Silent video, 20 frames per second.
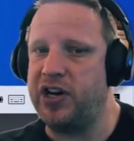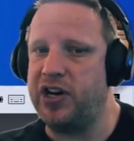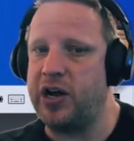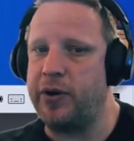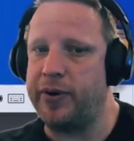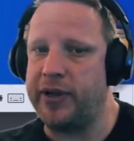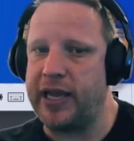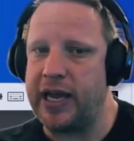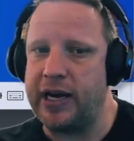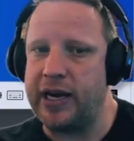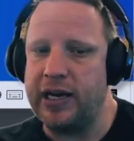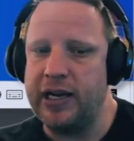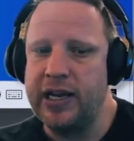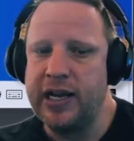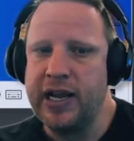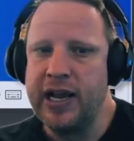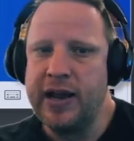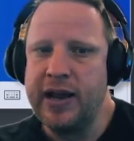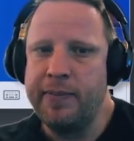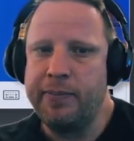Now again,
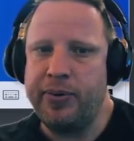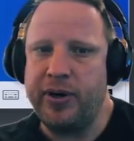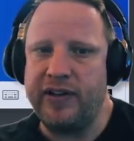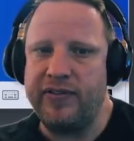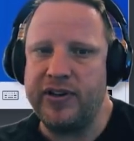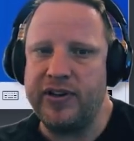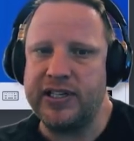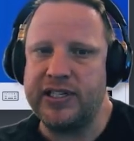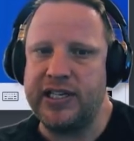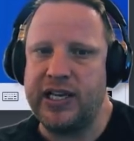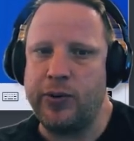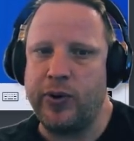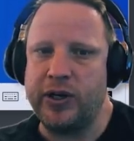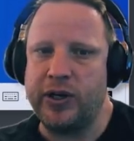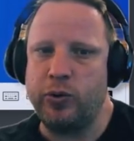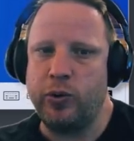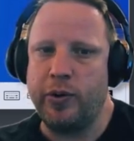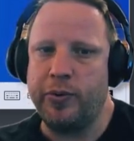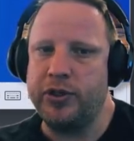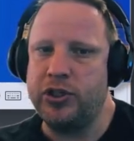previously what
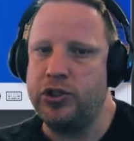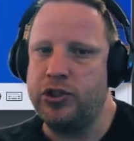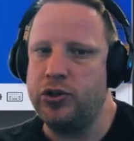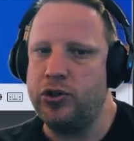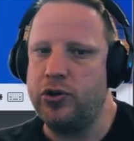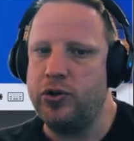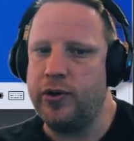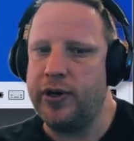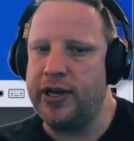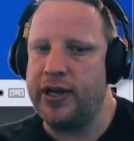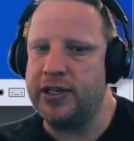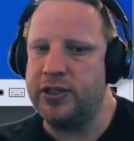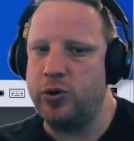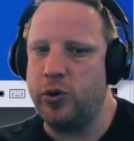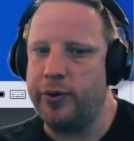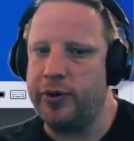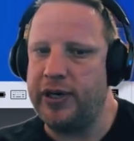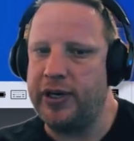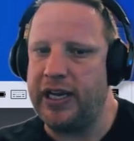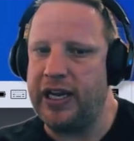we would do is we
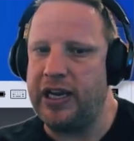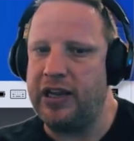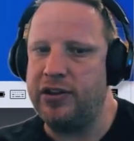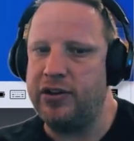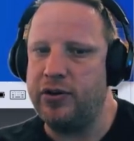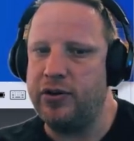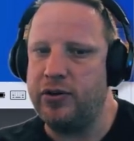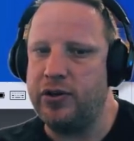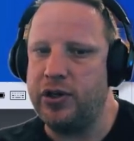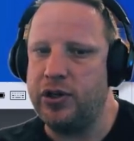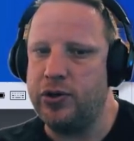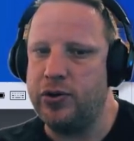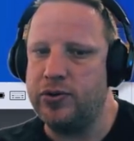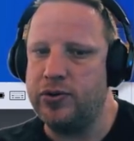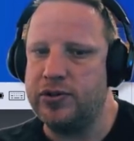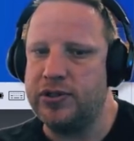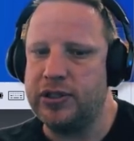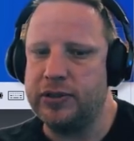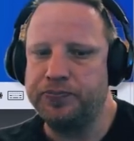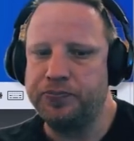would either
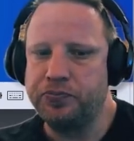use